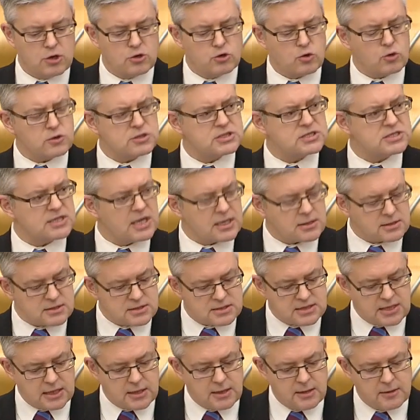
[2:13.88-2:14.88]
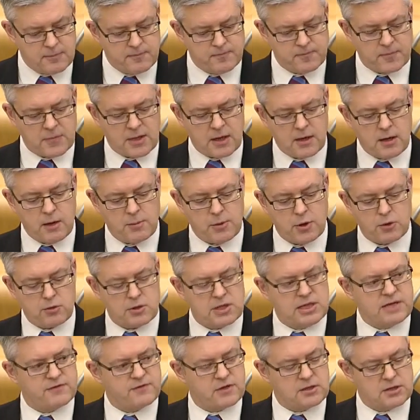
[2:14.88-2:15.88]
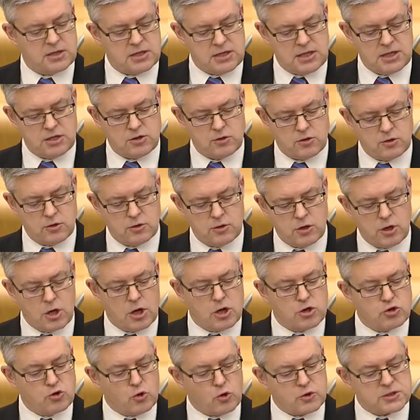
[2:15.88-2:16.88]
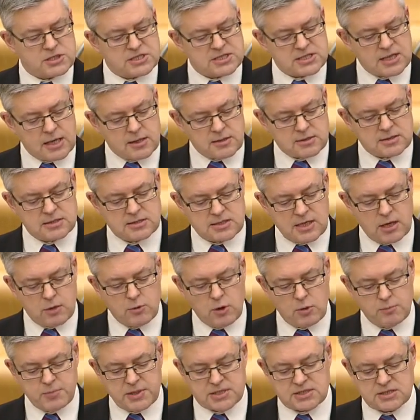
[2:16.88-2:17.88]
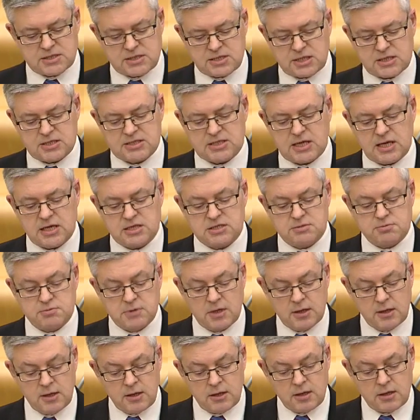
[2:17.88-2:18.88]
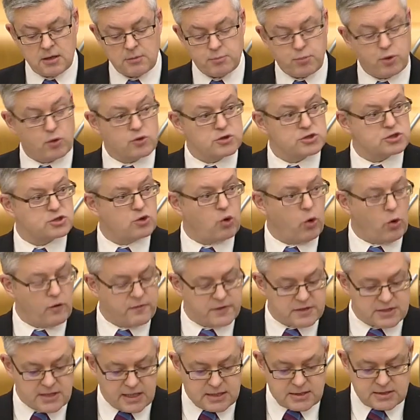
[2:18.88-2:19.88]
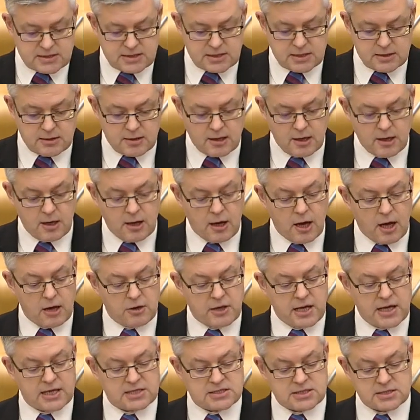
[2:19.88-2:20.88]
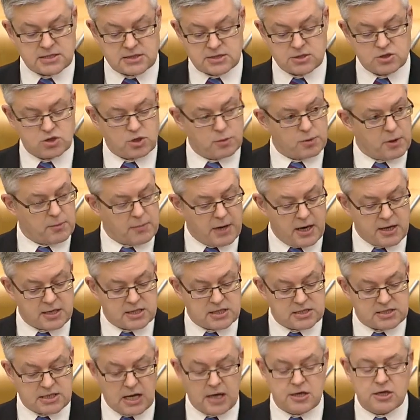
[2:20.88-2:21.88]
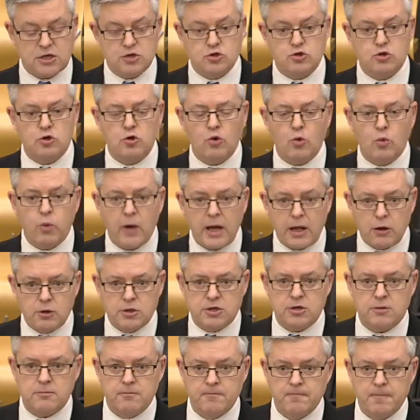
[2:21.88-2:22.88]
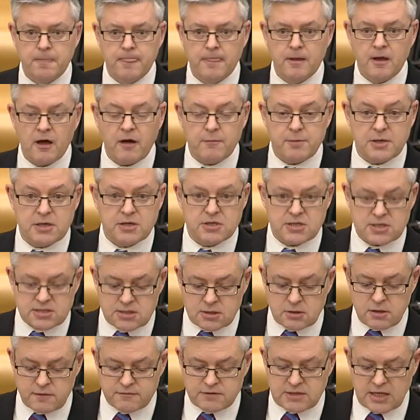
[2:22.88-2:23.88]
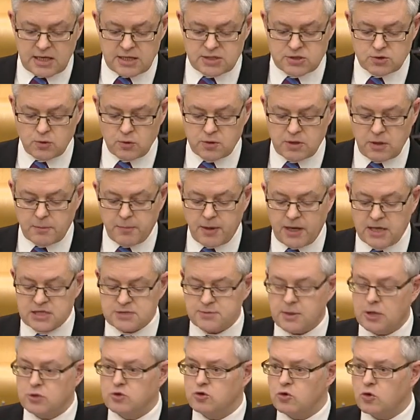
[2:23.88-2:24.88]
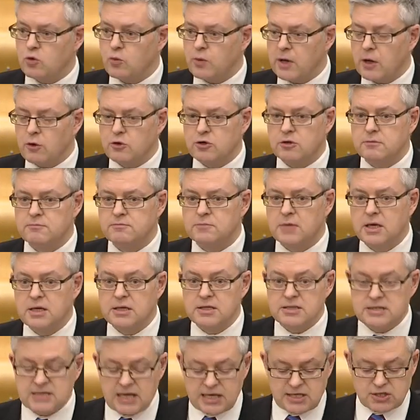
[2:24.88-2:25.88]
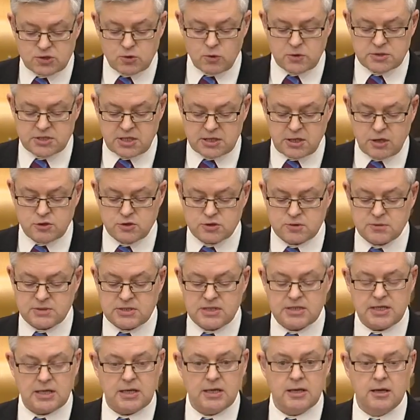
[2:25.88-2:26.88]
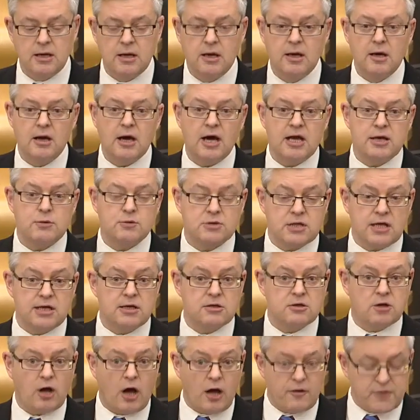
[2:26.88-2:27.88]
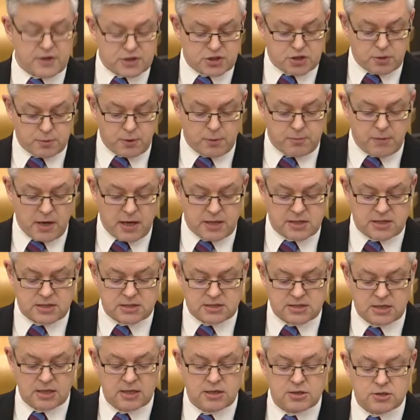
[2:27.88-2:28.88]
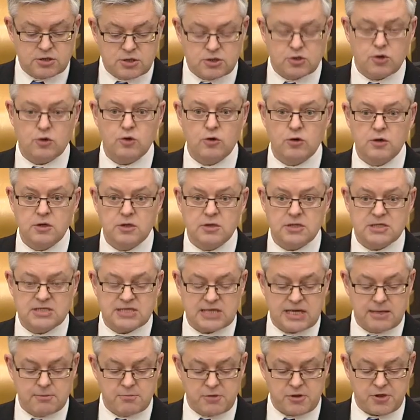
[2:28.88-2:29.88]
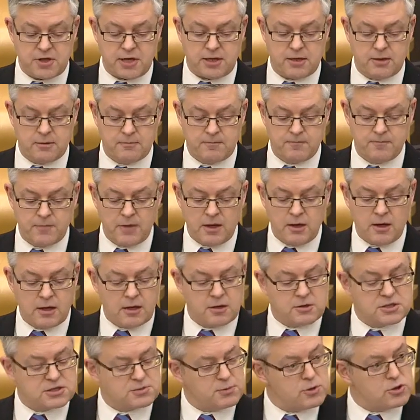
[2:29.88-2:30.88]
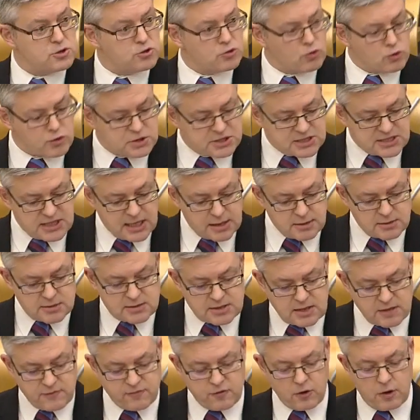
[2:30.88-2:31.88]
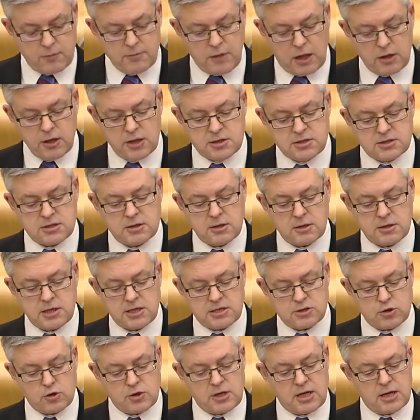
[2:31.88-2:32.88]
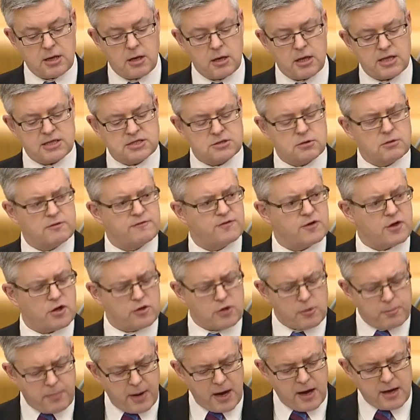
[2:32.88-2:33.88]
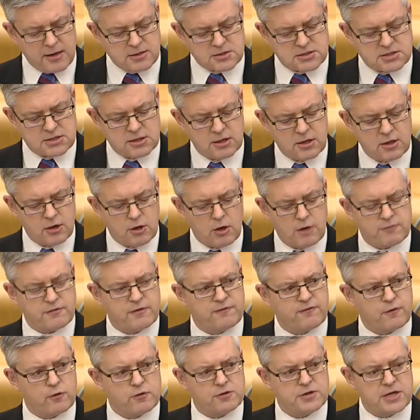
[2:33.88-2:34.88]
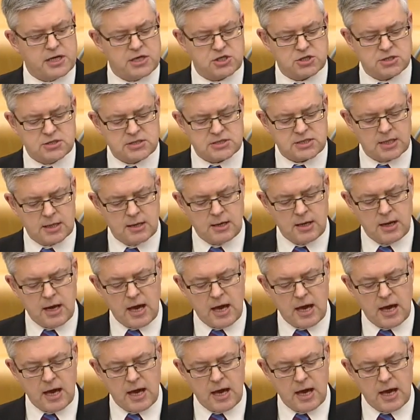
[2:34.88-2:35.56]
No certainty about leaving the EU, no certainty about business success post-COVID-19, unless it's the supermarkets. And I do welcome, I've been critical of Tesco in the past, but I do welcome Tesco's announcement today, and I would like the other supermarkets to do the same thing. And there's been no certainty from a London elite who care little for other parts of the 4 nations